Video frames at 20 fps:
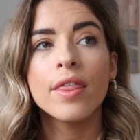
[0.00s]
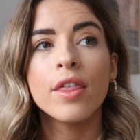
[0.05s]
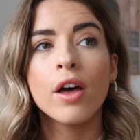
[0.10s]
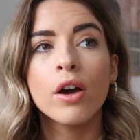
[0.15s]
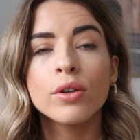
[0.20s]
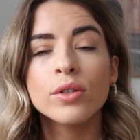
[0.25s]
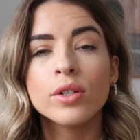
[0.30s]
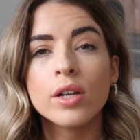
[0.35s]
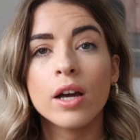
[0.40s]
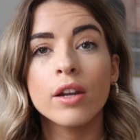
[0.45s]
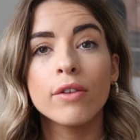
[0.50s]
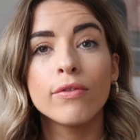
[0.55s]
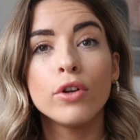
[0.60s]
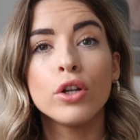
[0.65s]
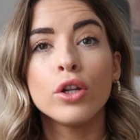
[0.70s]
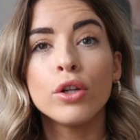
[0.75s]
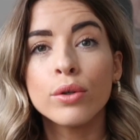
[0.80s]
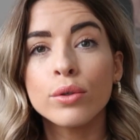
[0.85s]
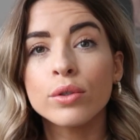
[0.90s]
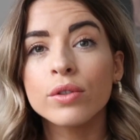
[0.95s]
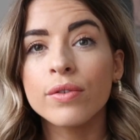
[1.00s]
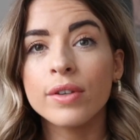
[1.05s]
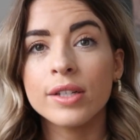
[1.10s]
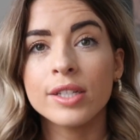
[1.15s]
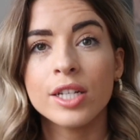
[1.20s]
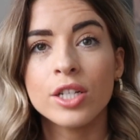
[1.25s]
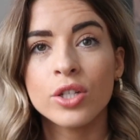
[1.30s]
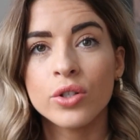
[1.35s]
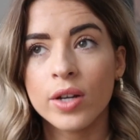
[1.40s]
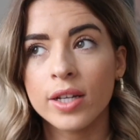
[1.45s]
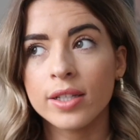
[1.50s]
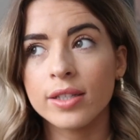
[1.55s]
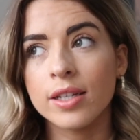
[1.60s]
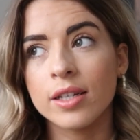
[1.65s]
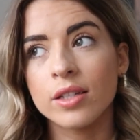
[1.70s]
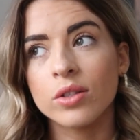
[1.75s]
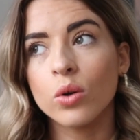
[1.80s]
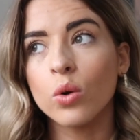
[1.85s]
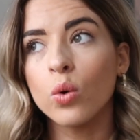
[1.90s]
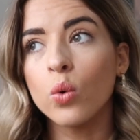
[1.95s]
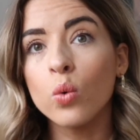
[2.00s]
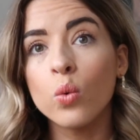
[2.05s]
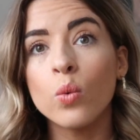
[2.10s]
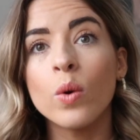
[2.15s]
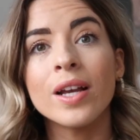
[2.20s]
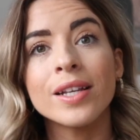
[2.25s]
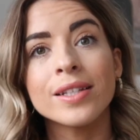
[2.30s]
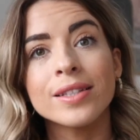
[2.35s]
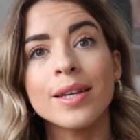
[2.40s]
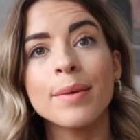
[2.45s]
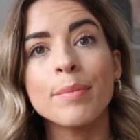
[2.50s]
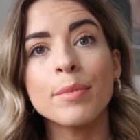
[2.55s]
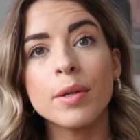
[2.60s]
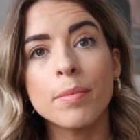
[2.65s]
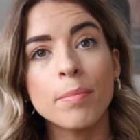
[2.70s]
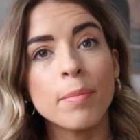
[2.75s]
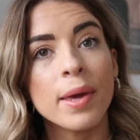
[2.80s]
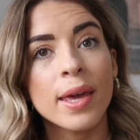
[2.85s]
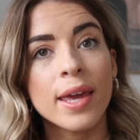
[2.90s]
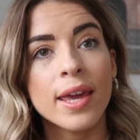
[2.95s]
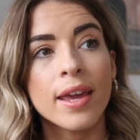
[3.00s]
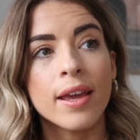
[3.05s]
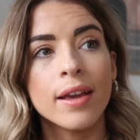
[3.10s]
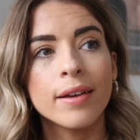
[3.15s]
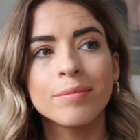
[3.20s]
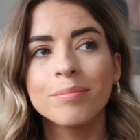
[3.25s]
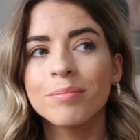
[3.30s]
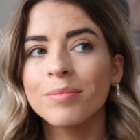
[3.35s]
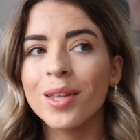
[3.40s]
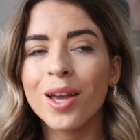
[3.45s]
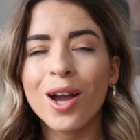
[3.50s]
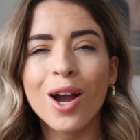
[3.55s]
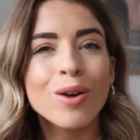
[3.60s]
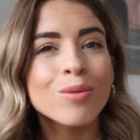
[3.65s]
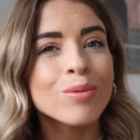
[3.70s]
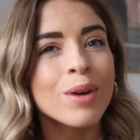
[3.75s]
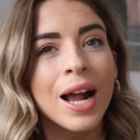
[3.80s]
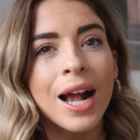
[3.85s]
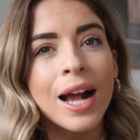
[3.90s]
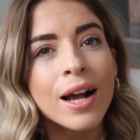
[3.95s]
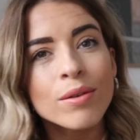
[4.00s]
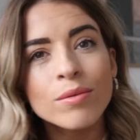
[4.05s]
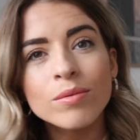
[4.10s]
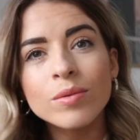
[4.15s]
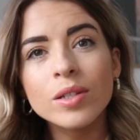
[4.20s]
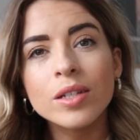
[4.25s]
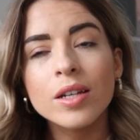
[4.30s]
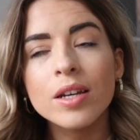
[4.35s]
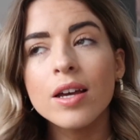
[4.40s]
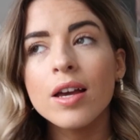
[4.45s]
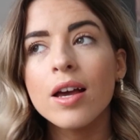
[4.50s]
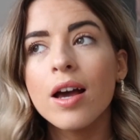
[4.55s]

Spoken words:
Those kind of loose fitting dresses always seem to be around.